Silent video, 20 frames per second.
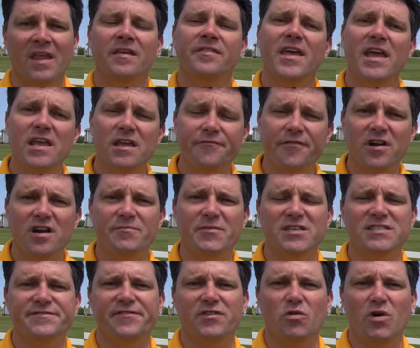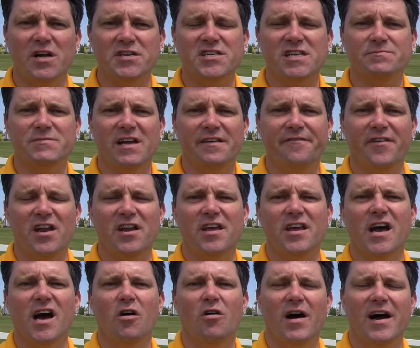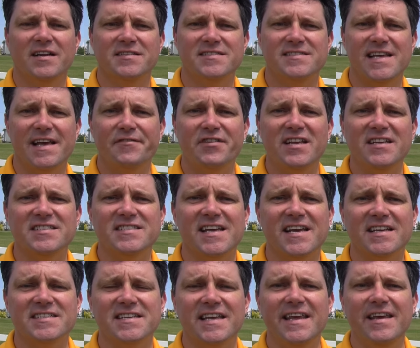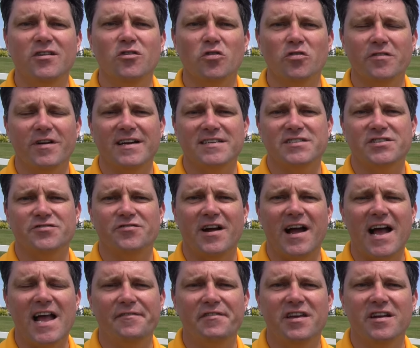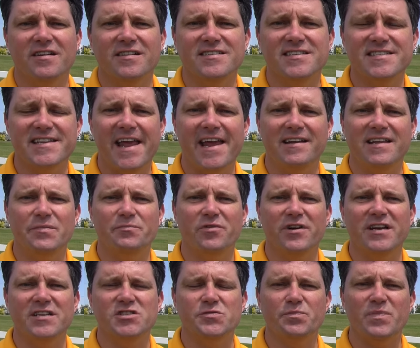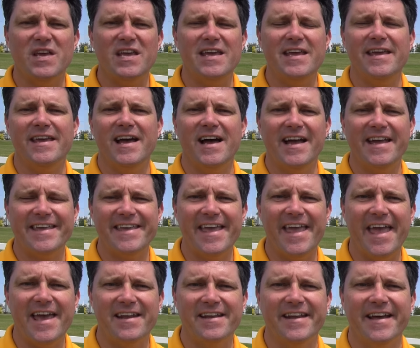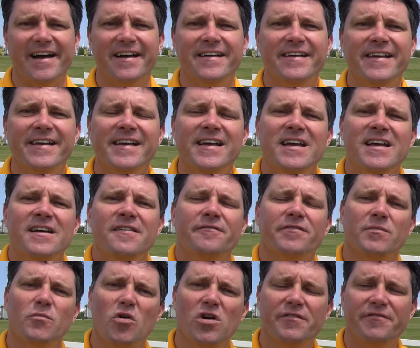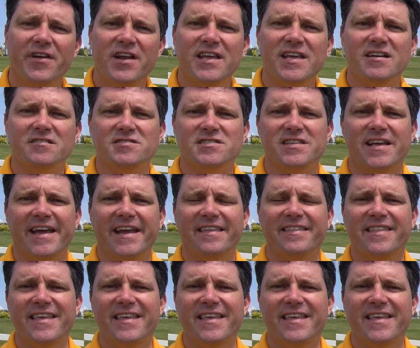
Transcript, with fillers: Thank you very much for watching my video on 76 Eagle Crest Drive here in Stanley Bridge, PEI, Canada. For more videos like